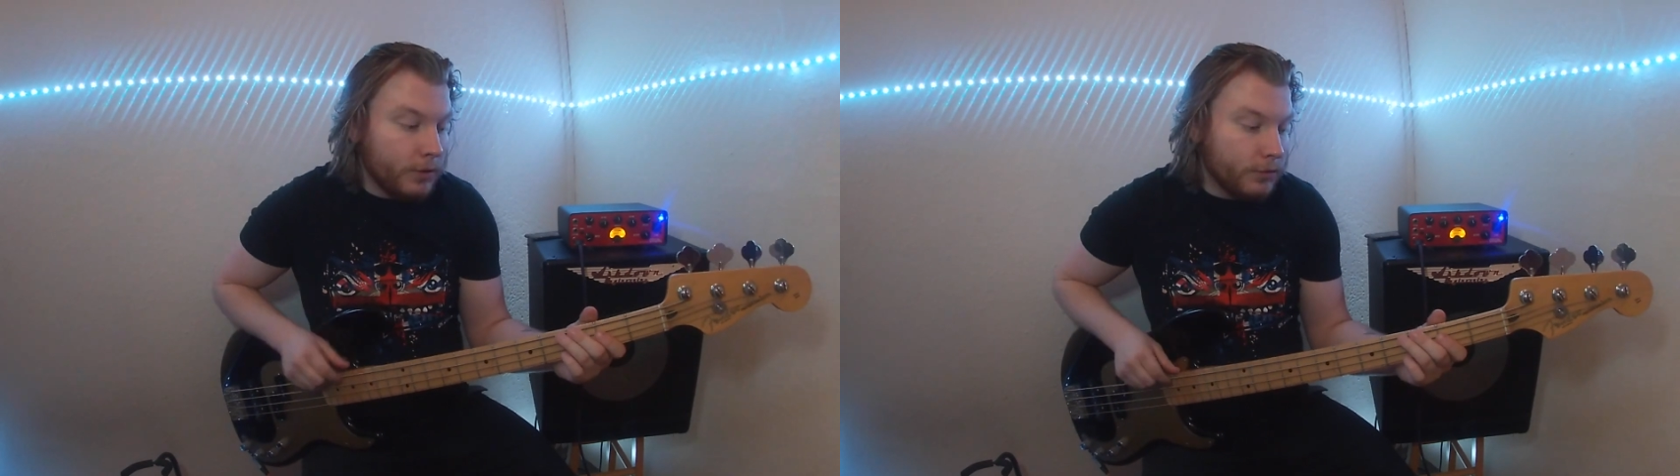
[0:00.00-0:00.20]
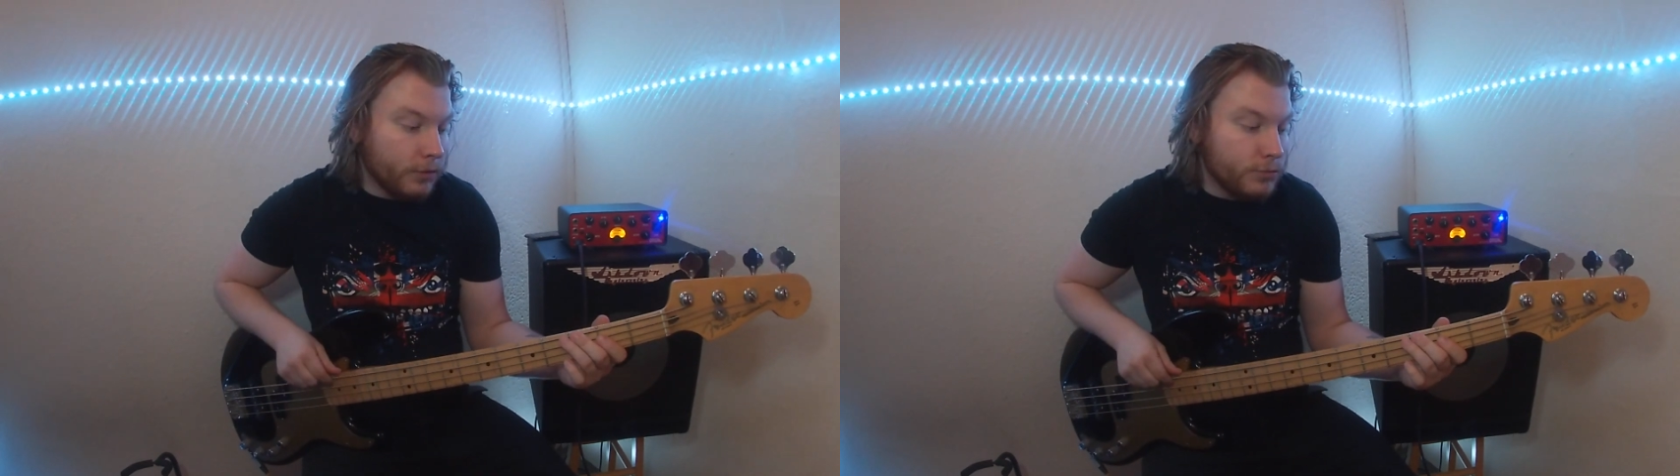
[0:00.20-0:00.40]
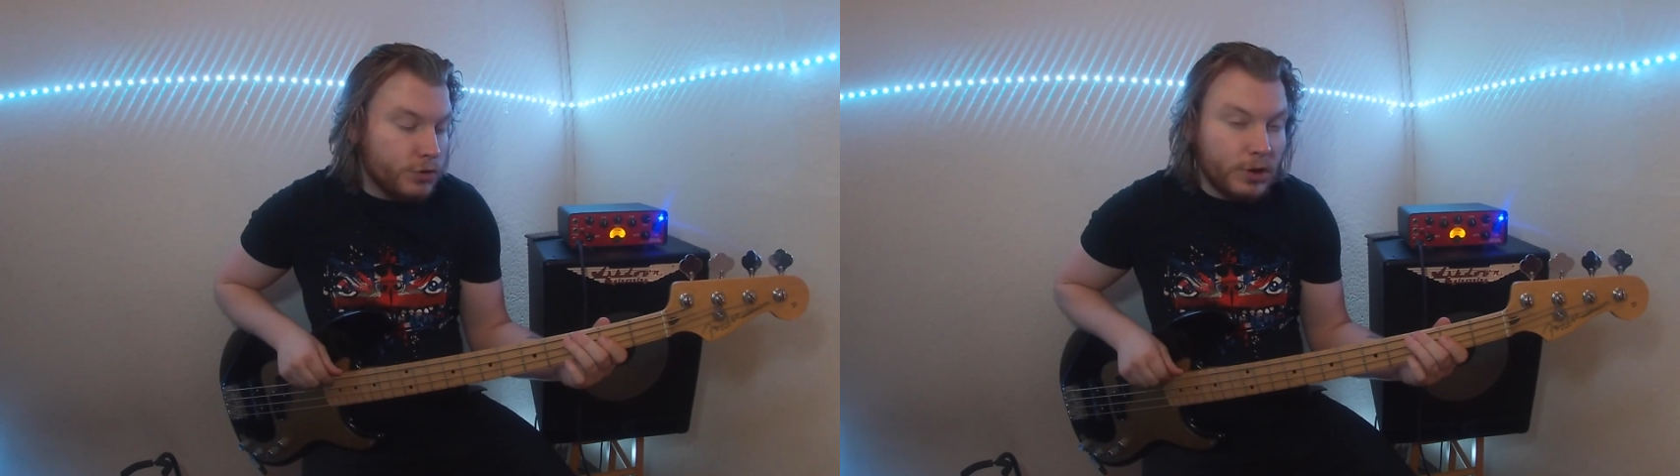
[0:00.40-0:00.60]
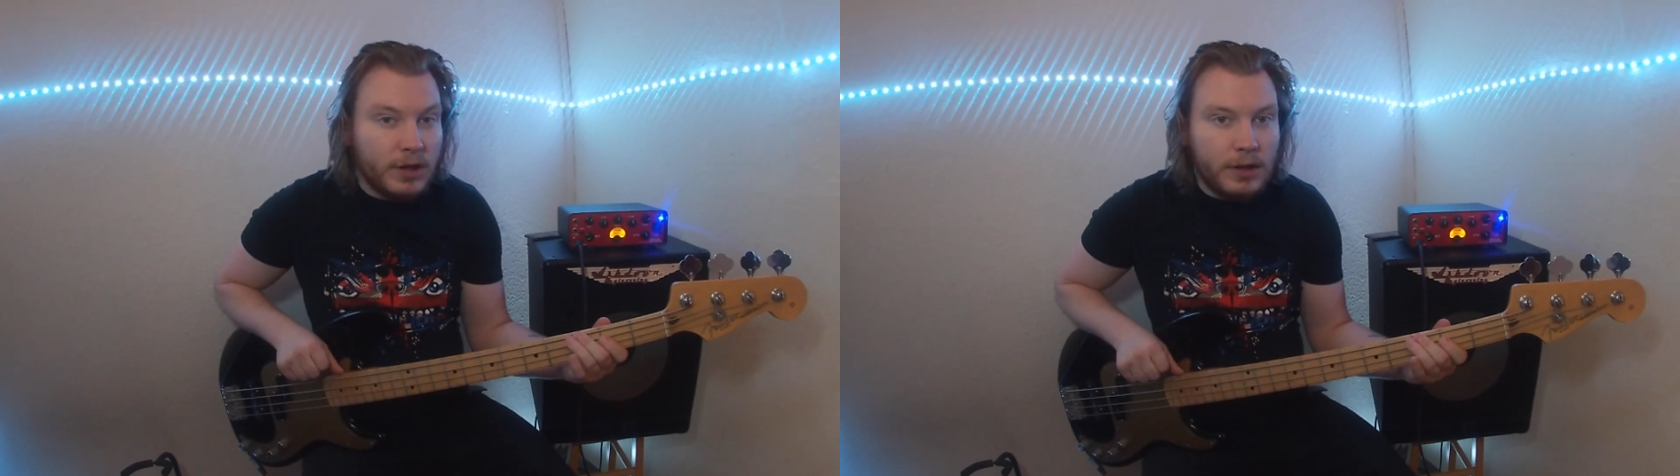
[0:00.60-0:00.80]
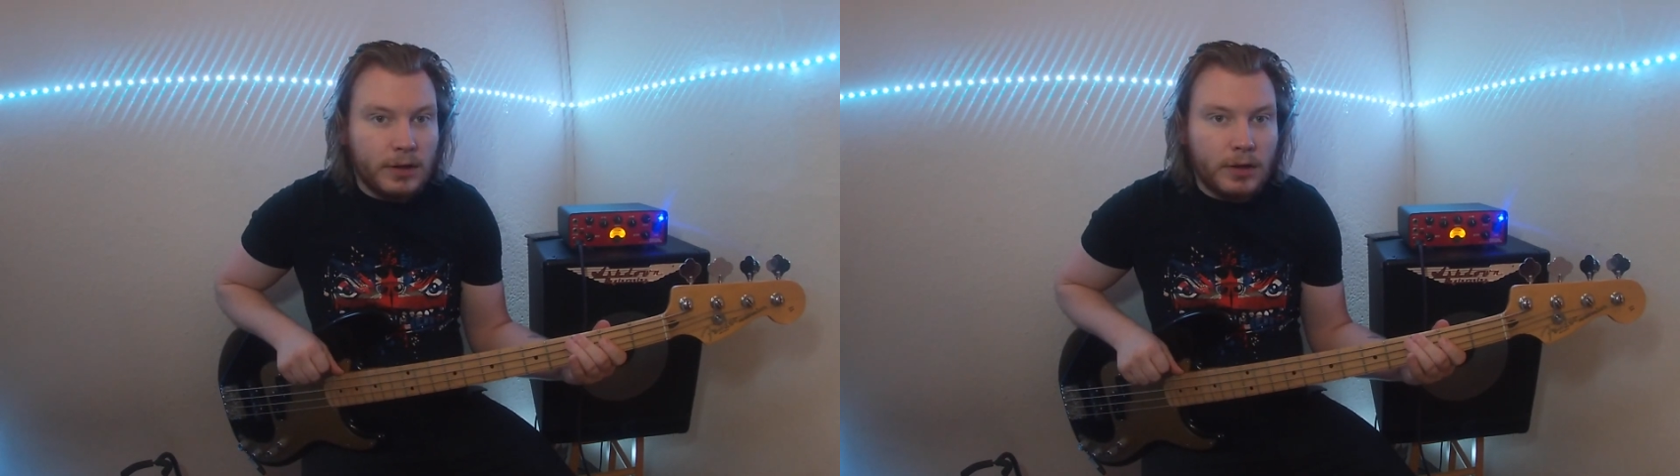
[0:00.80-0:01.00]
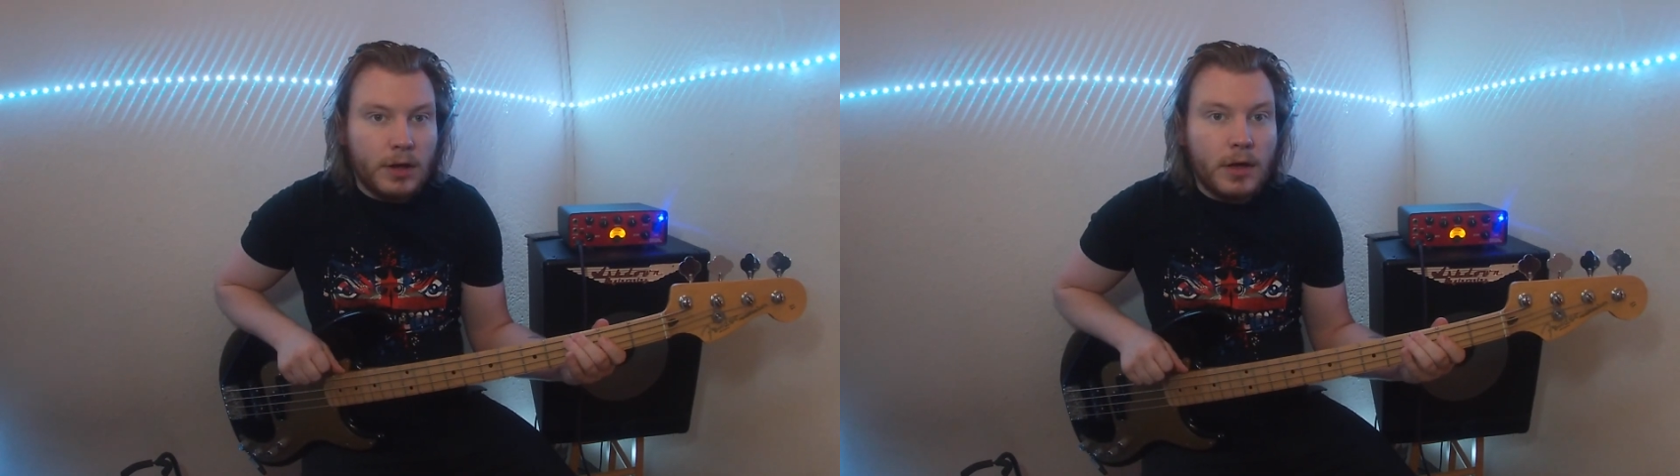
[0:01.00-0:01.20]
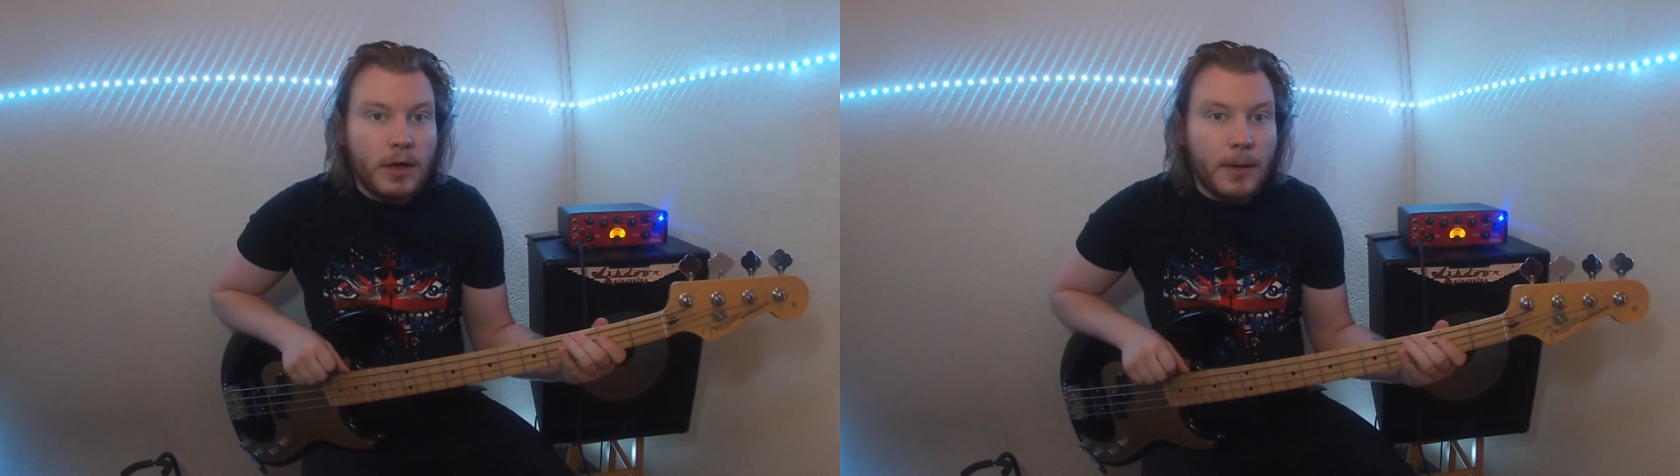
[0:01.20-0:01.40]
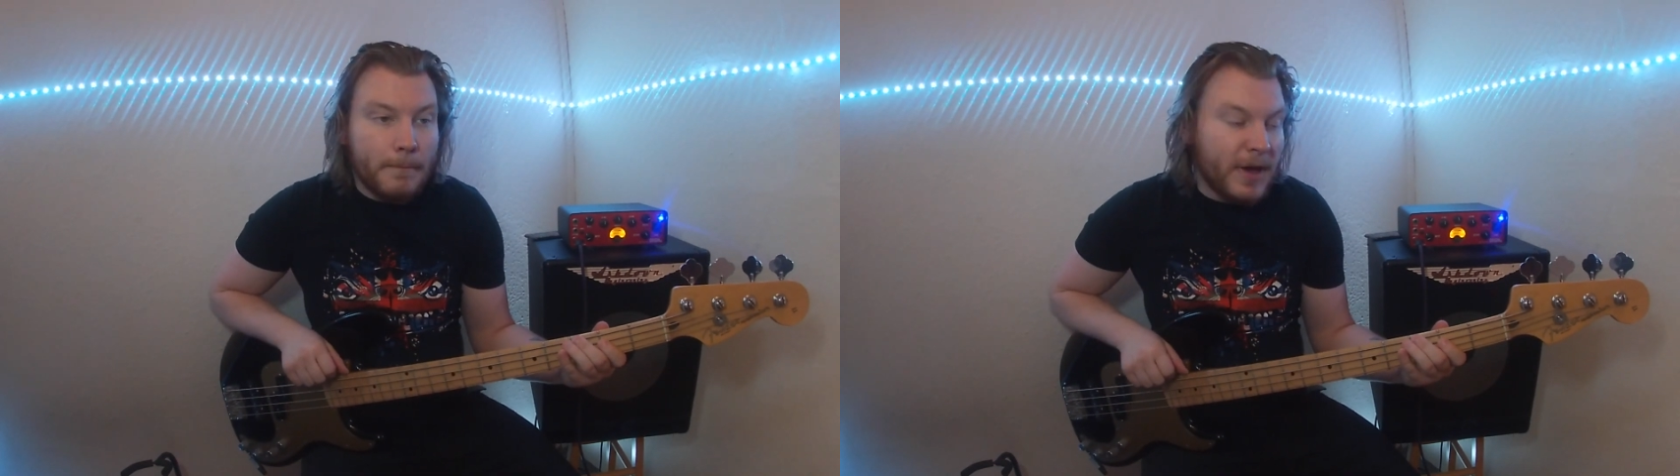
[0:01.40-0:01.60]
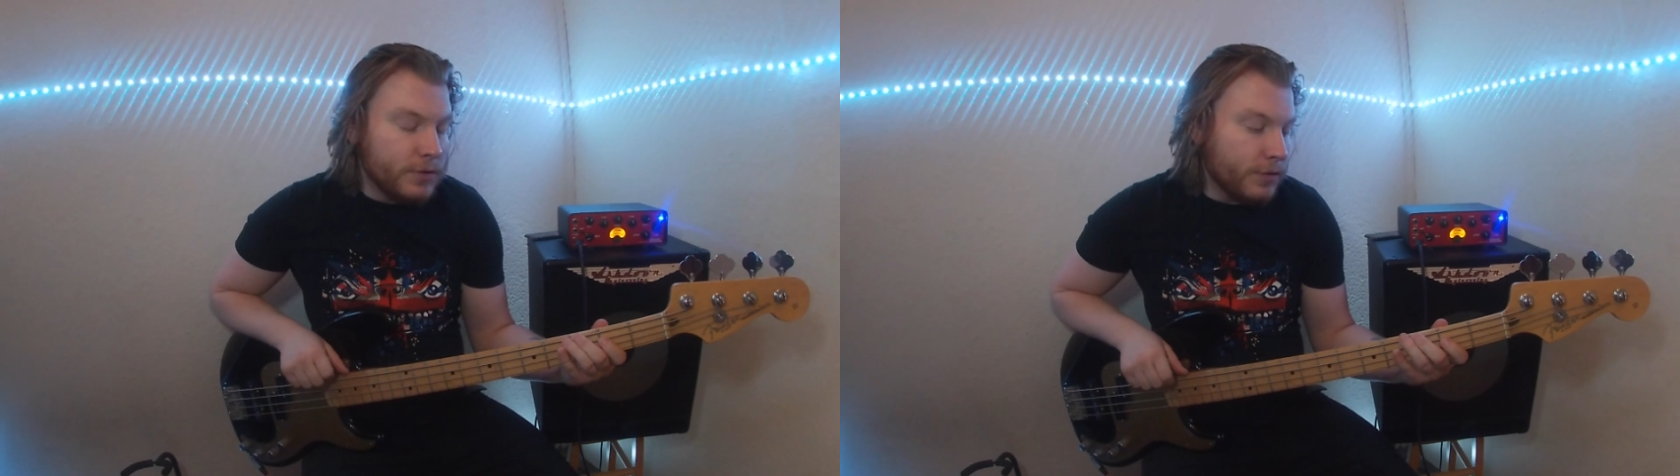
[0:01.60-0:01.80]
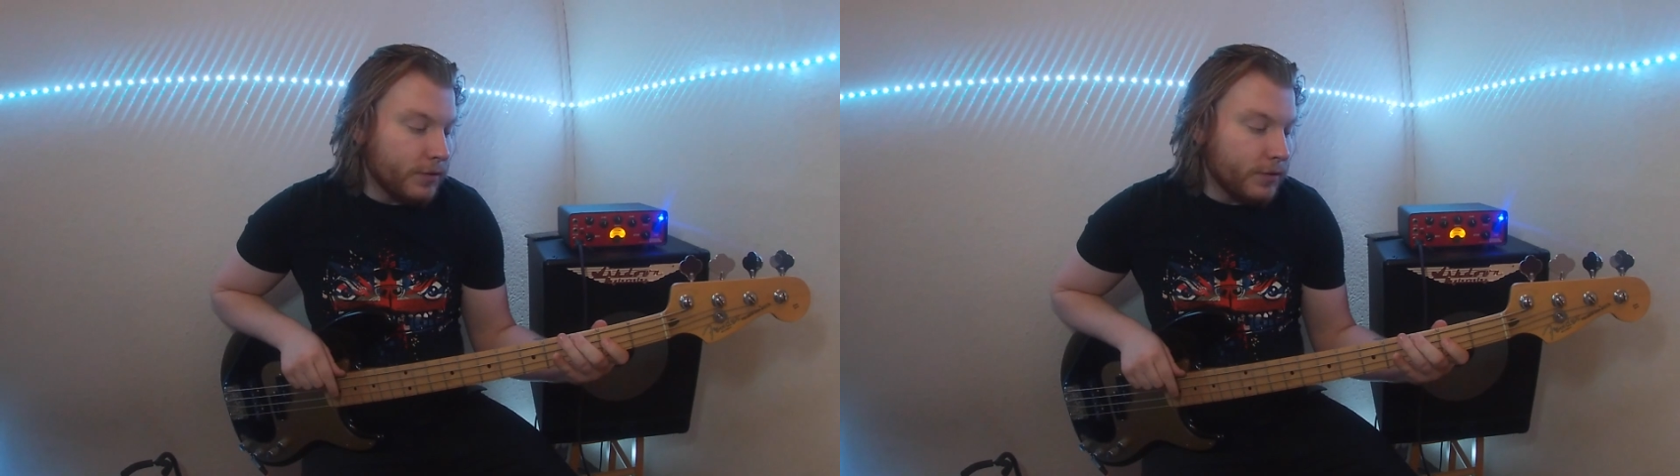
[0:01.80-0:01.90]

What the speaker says: So G, major